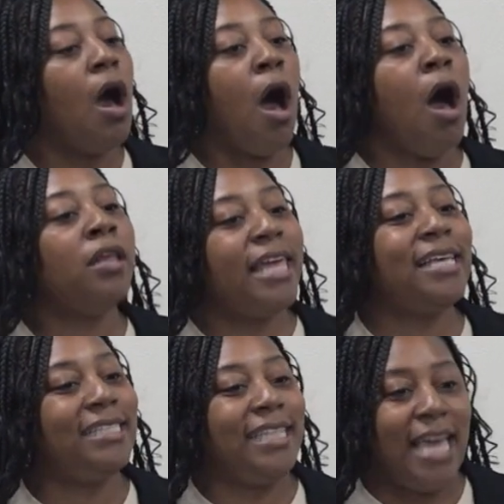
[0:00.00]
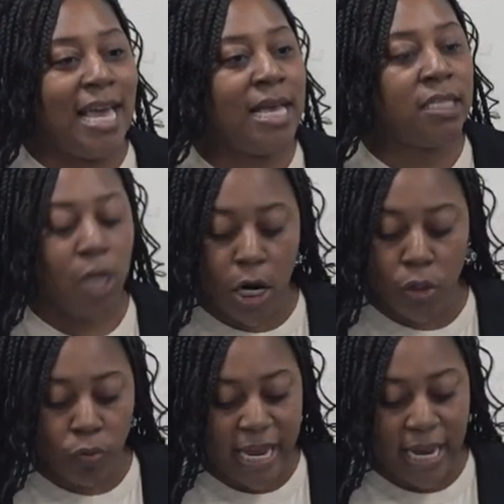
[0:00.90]
All these things are
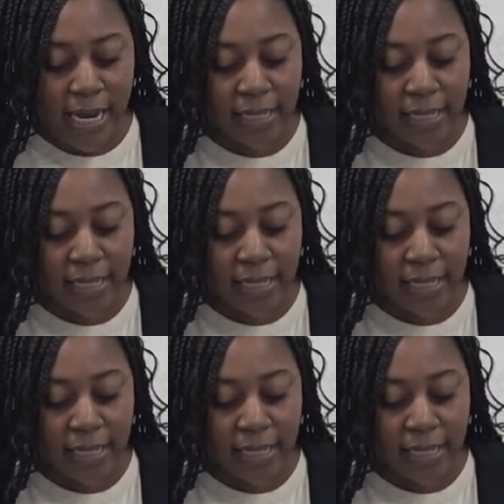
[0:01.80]
greed.